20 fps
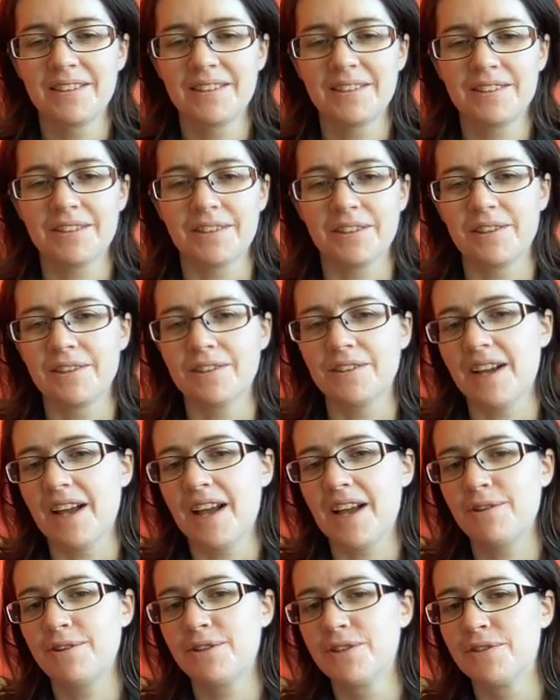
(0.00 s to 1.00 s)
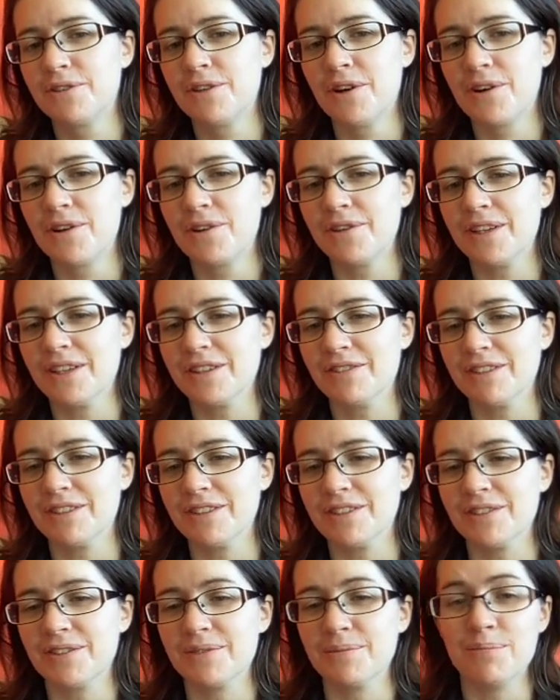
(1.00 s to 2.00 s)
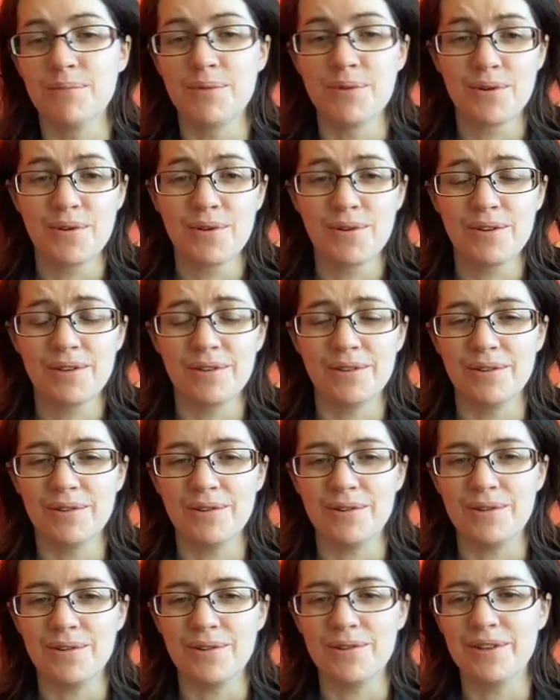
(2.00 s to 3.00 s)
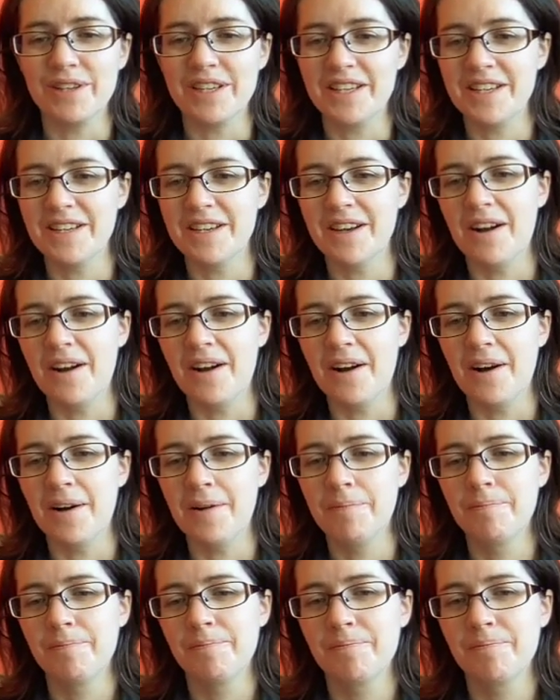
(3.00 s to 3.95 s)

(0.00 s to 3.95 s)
So how do you know if it's more or ER?